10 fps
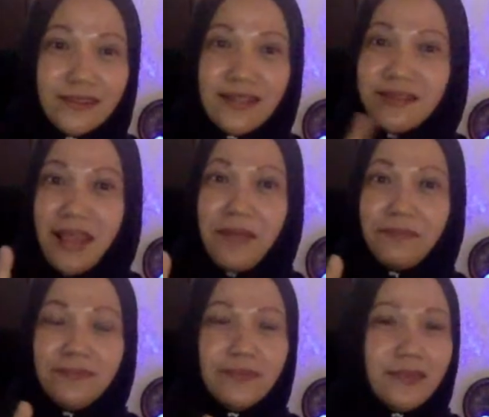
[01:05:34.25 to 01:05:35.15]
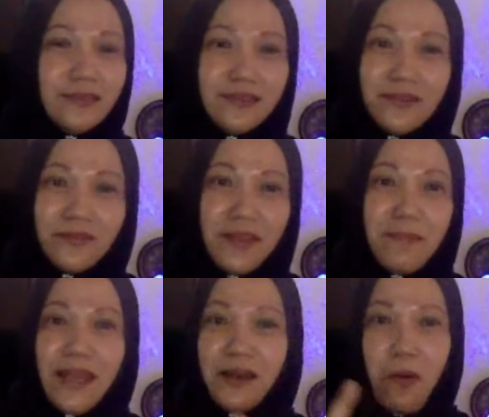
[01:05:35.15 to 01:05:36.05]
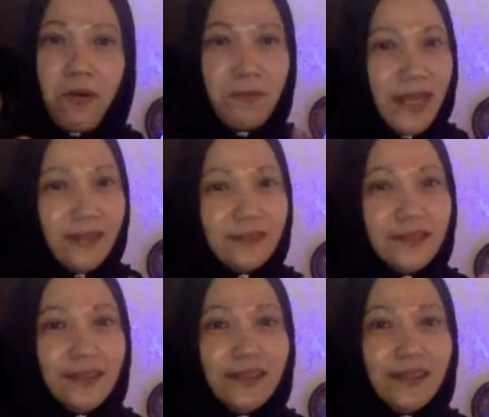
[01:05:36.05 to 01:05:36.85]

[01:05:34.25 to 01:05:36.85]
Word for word: the same uh, female or male.